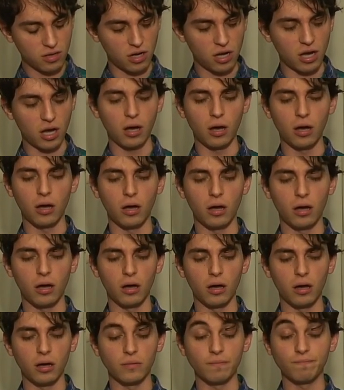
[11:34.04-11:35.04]

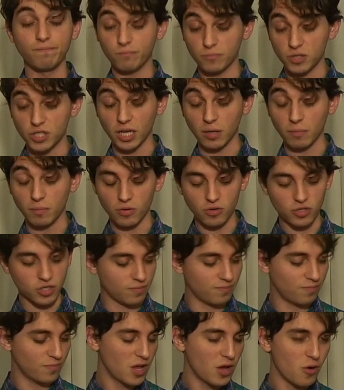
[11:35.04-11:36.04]
uh, second
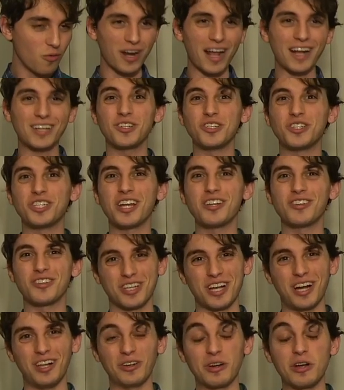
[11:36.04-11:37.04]
potion, where it actually
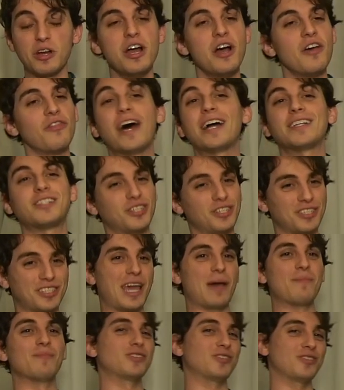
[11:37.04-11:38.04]
changes color. That shit's
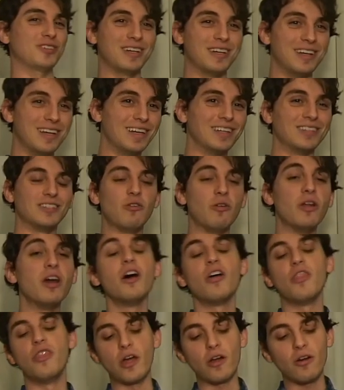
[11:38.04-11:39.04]
chemistry. Dude,
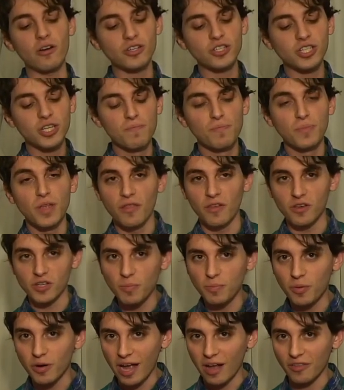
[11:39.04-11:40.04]
there's there's
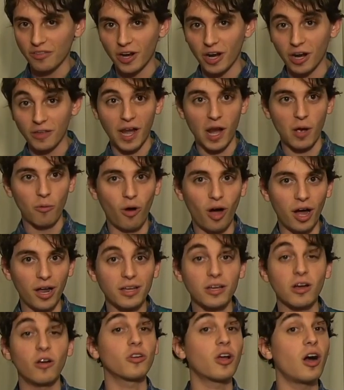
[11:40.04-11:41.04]
a book out there that I
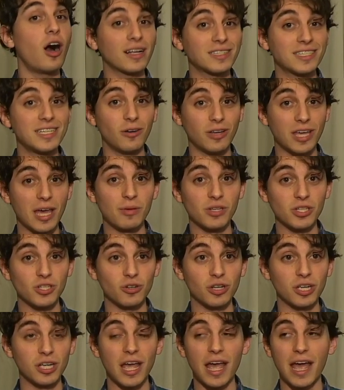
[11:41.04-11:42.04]
want called Cocktail
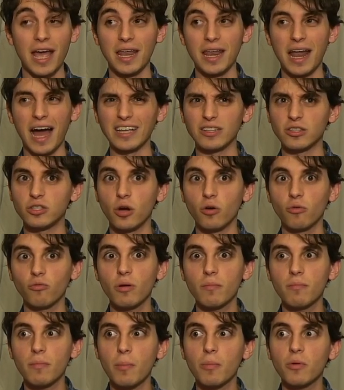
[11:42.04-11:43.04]
Chemistry, and I don't
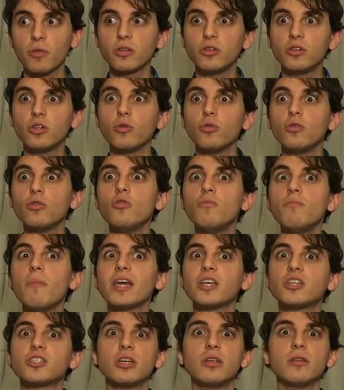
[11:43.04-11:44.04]
remember the dude who
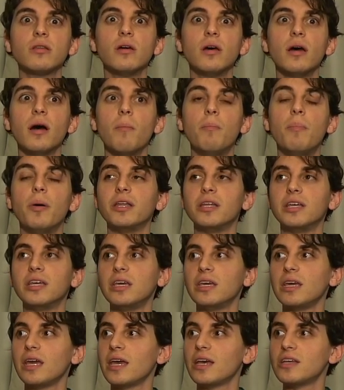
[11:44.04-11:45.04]
makes it, but
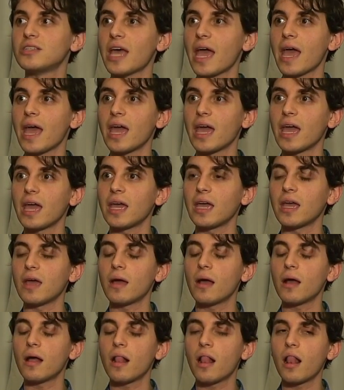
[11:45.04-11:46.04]
he is
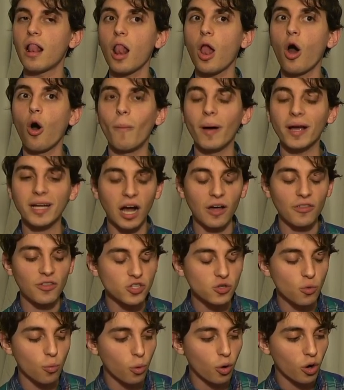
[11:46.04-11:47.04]
a oh my god,
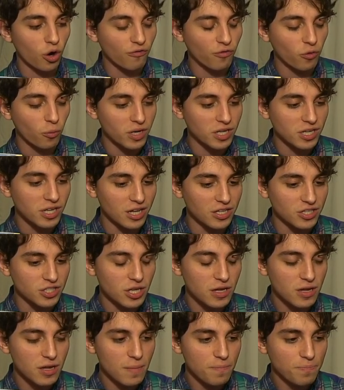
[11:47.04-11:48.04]
there's a word for what he
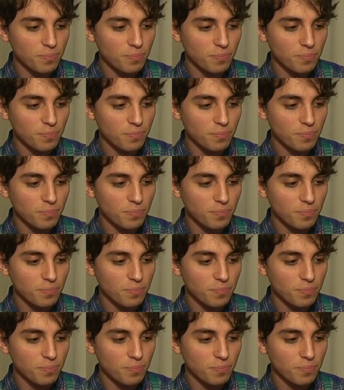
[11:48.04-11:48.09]
does.